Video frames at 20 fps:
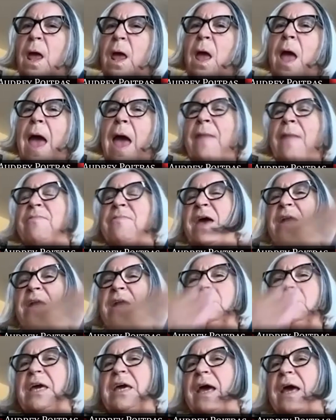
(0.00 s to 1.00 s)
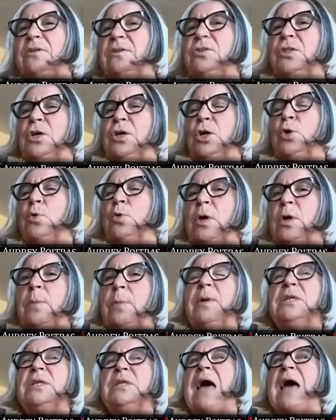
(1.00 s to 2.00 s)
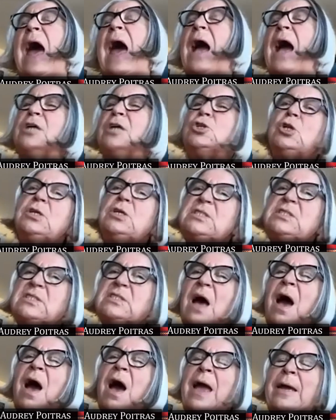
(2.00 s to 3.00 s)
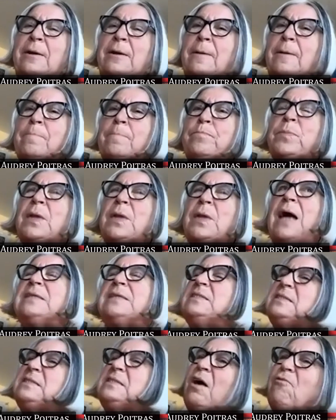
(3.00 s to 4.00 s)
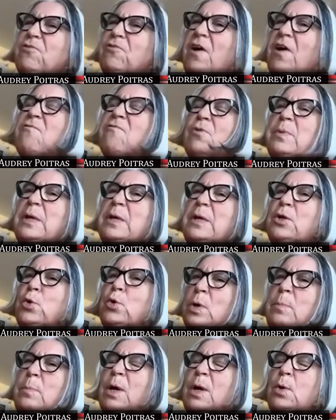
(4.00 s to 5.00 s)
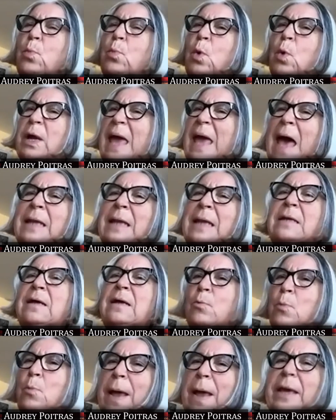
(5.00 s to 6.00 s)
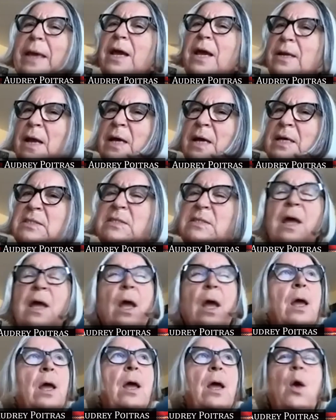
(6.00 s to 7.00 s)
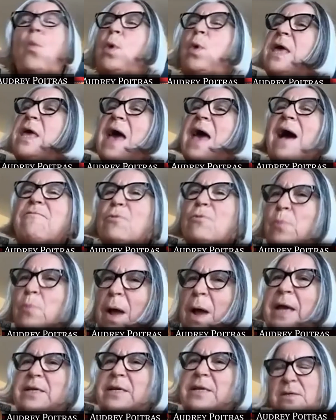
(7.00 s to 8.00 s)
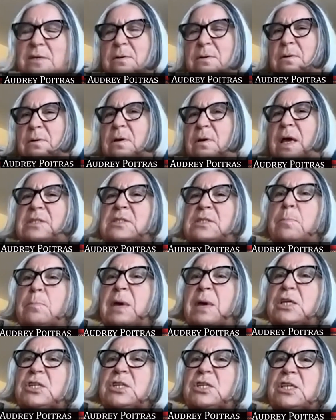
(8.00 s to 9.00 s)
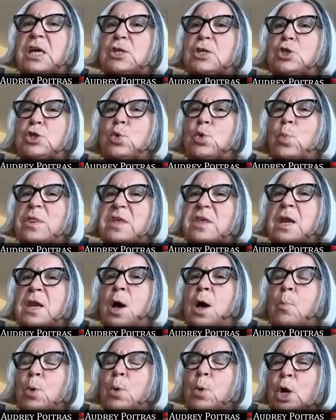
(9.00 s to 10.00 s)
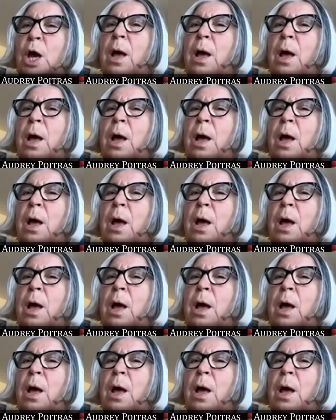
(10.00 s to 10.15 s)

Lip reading: And then to get to the agreement to actually sign a self-government agreement where Canada recognized we have a right as the Métis Nation within Alberta